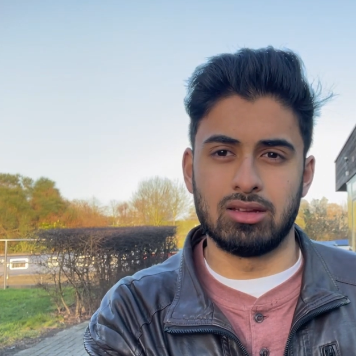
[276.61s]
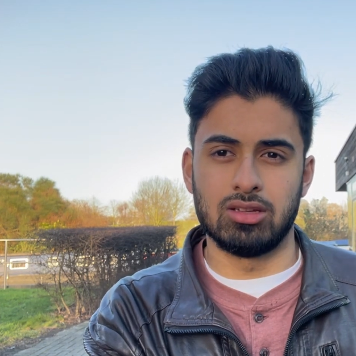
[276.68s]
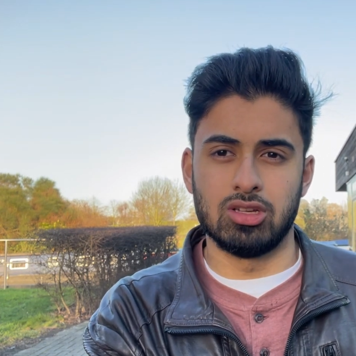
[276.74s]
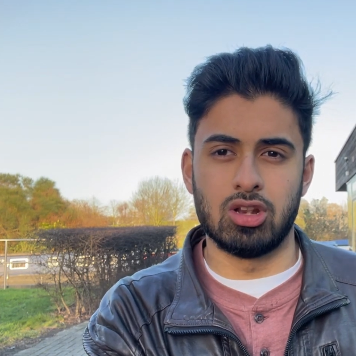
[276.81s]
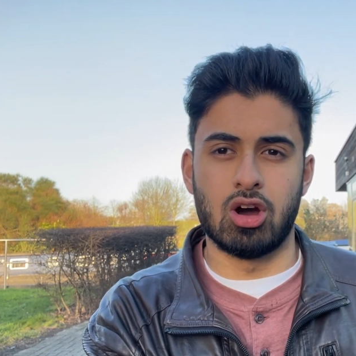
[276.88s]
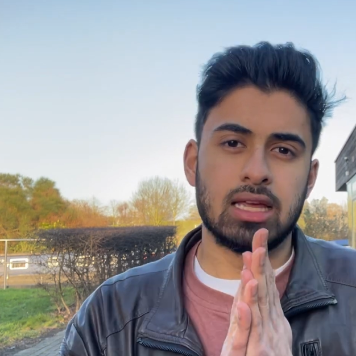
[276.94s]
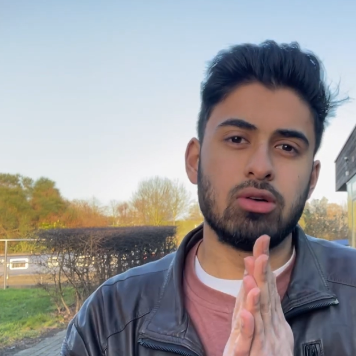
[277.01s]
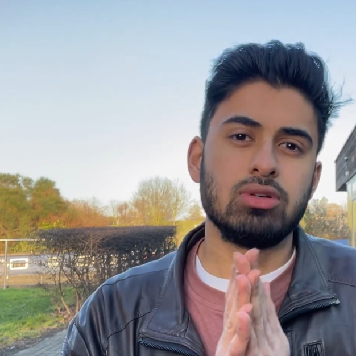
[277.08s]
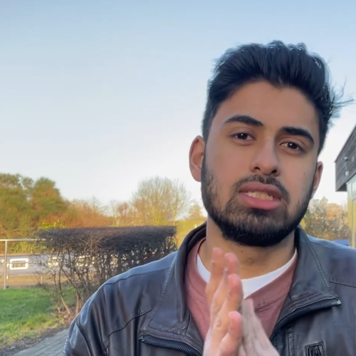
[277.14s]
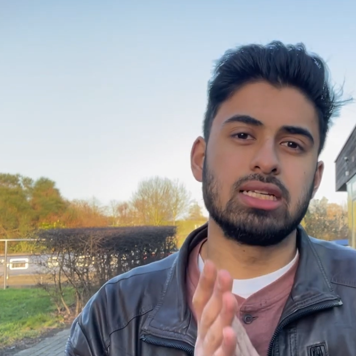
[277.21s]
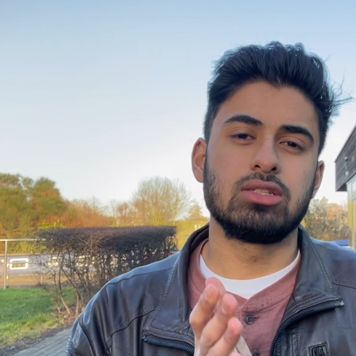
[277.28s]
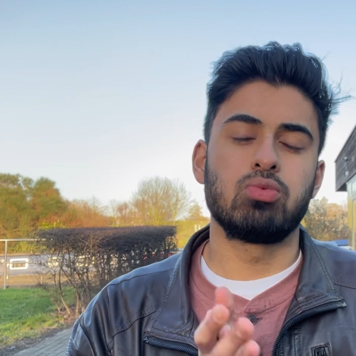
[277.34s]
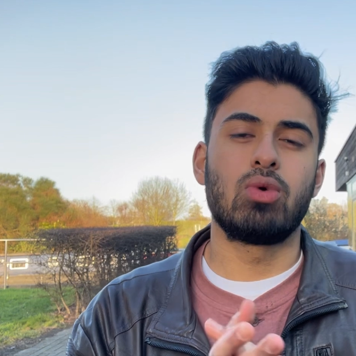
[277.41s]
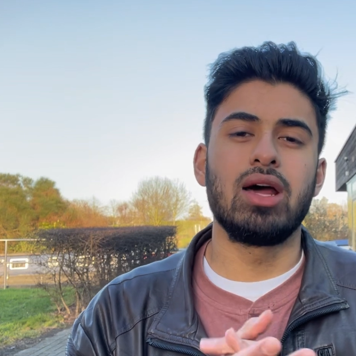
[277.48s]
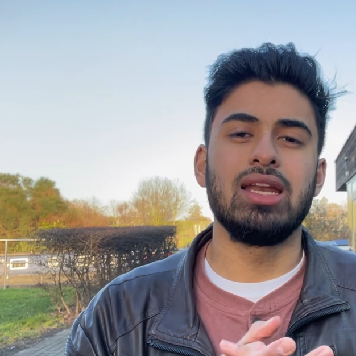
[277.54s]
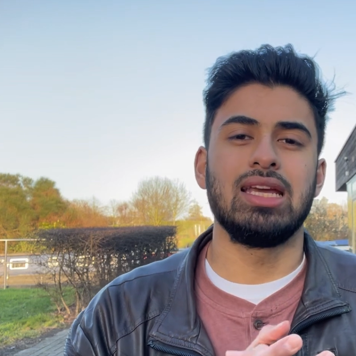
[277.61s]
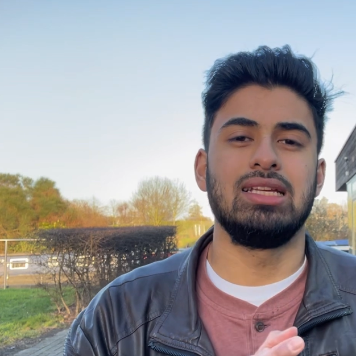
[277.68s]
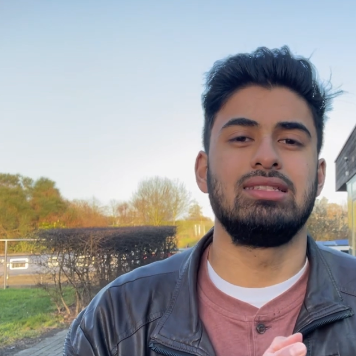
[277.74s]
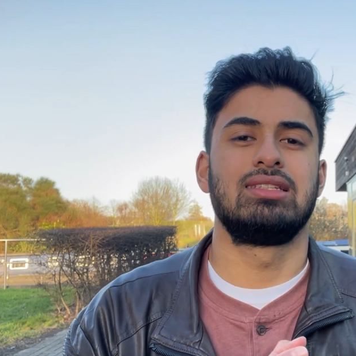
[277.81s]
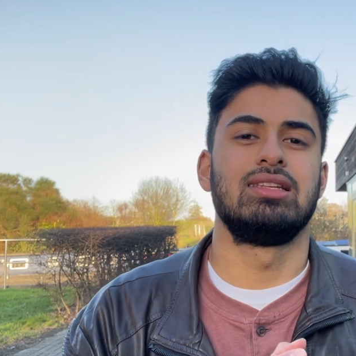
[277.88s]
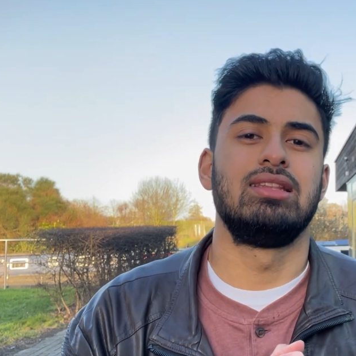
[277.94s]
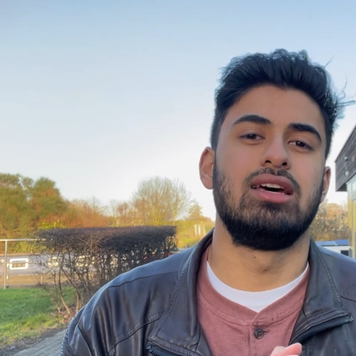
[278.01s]
you know, there was this one
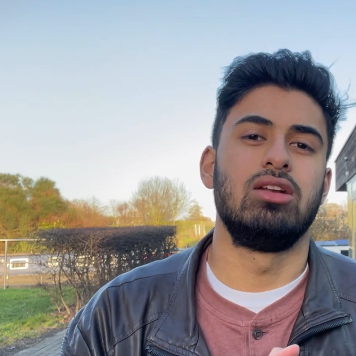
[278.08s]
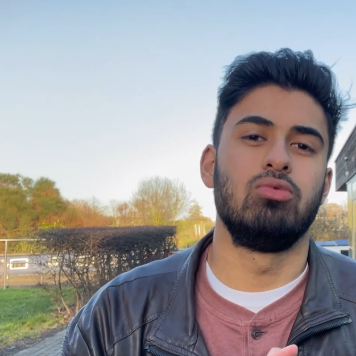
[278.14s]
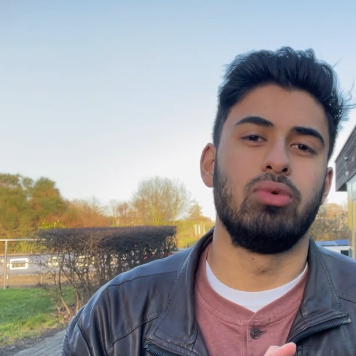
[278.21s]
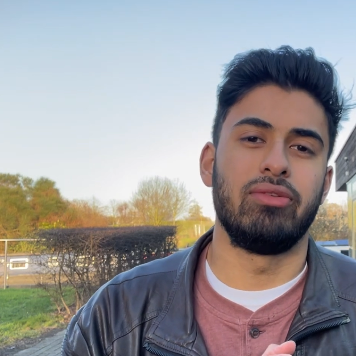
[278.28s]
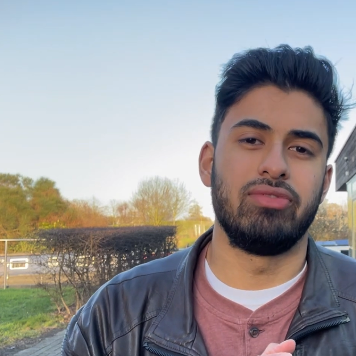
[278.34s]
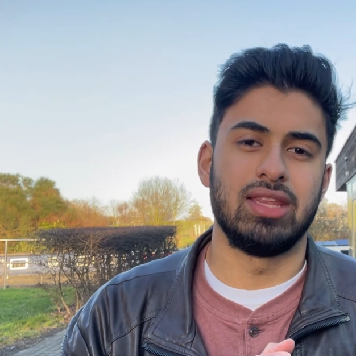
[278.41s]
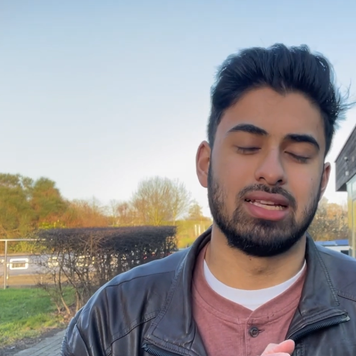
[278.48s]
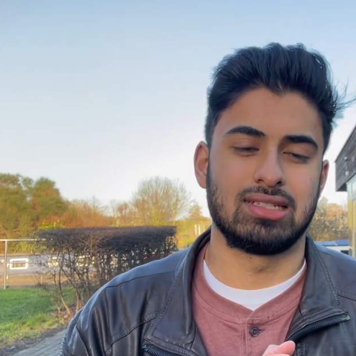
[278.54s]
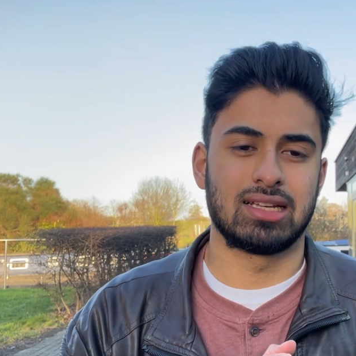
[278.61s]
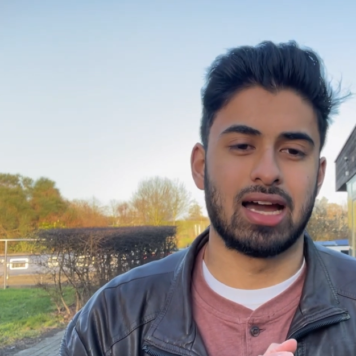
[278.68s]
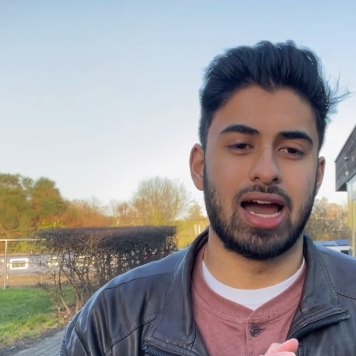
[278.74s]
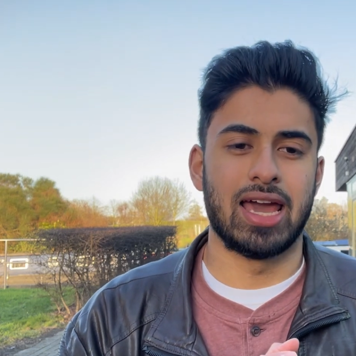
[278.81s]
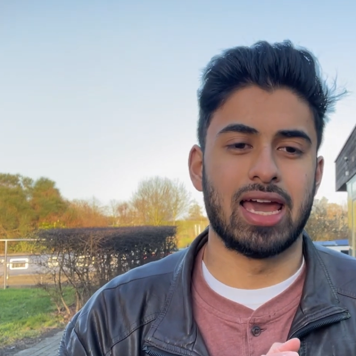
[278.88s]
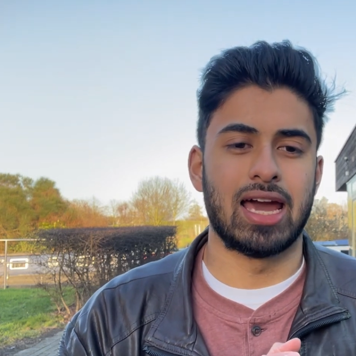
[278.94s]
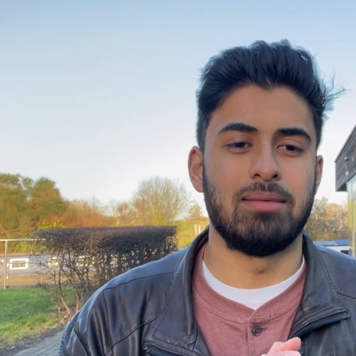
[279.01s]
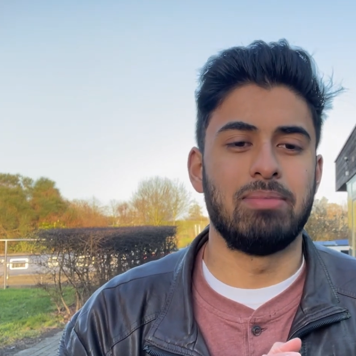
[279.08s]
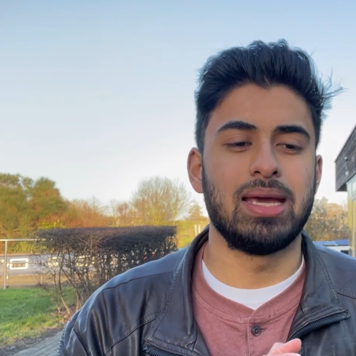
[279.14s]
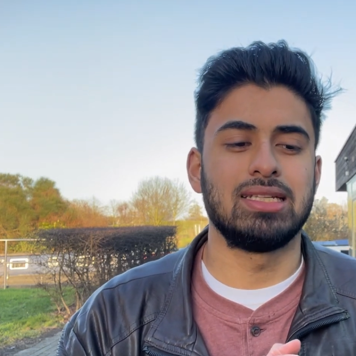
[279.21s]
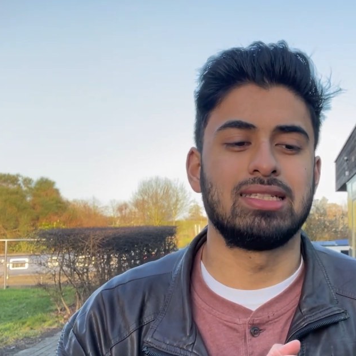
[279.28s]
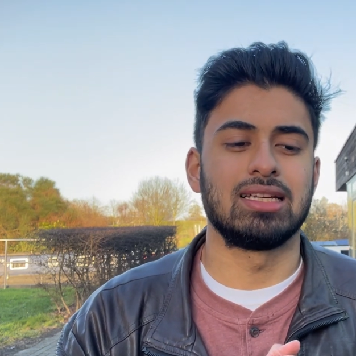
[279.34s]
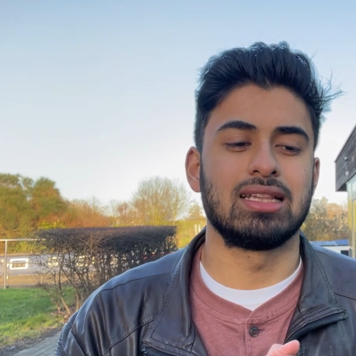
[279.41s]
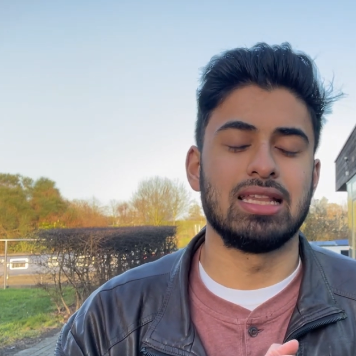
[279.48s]
incident with this guy, and
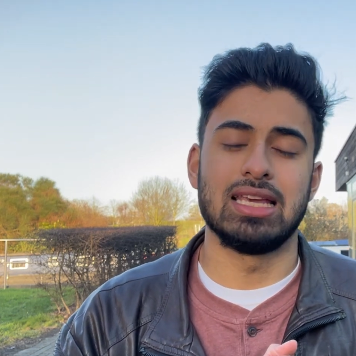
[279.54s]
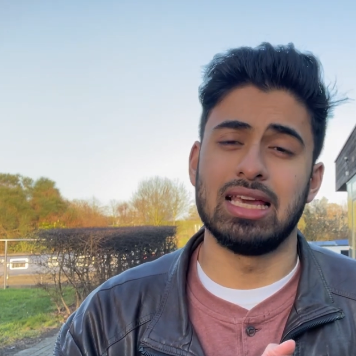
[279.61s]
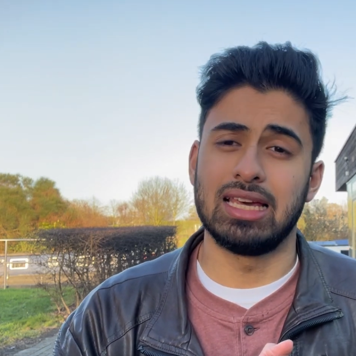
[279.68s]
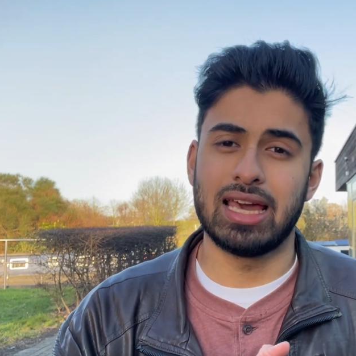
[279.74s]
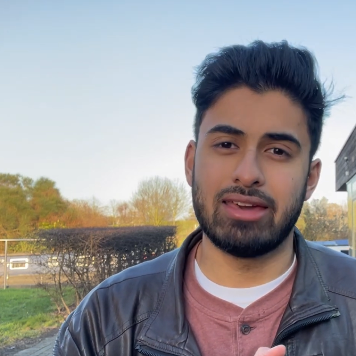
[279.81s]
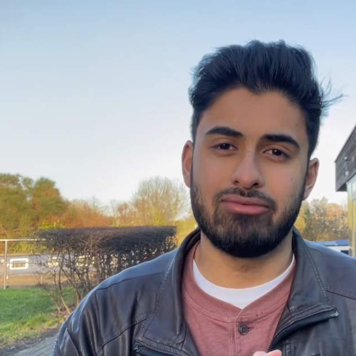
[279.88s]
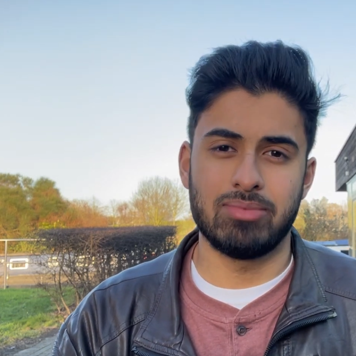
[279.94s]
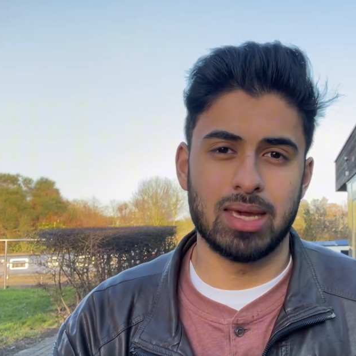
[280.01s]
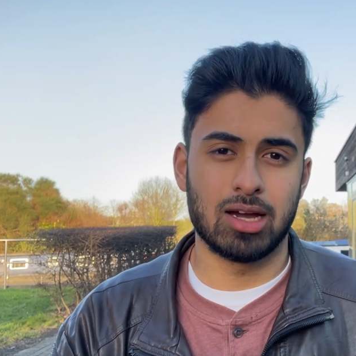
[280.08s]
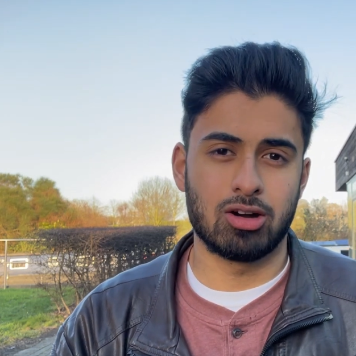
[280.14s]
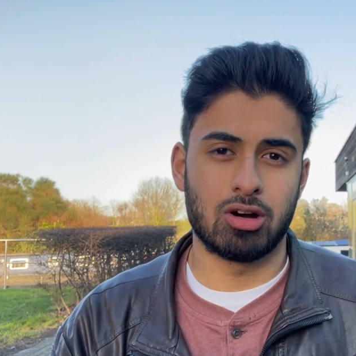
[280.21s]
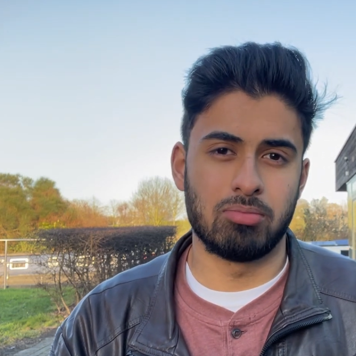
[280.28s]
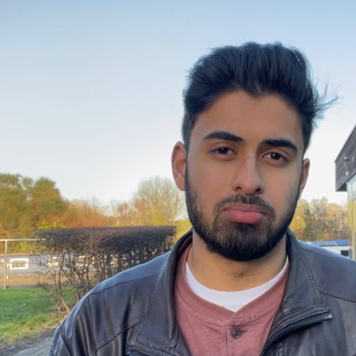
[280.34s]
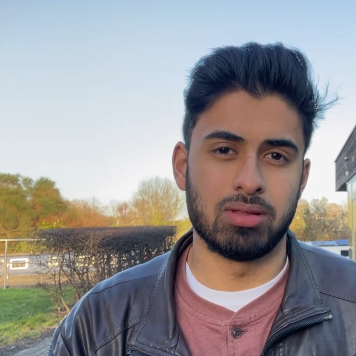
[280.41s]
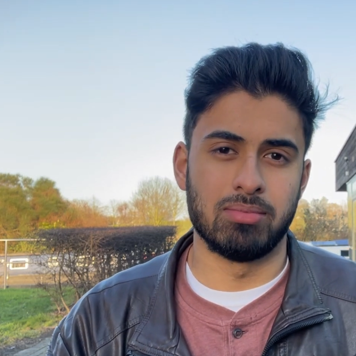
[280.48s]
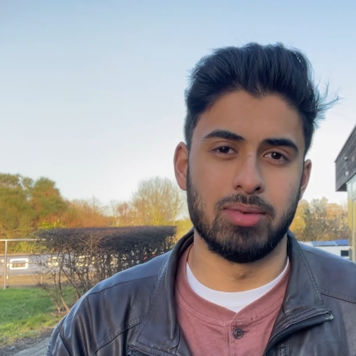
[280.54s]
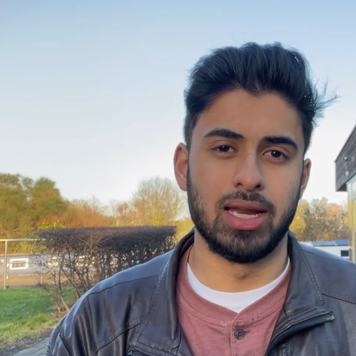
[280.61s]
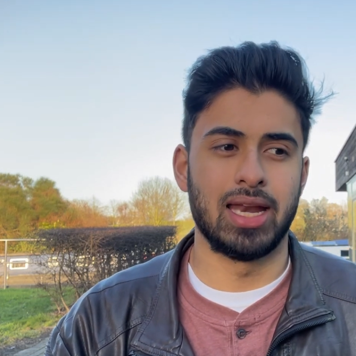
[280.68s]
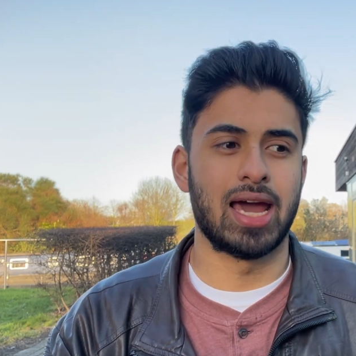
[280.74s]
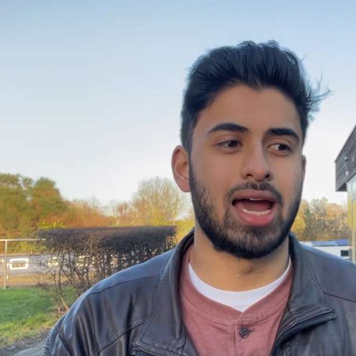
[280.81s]
basically he gave me a compliment,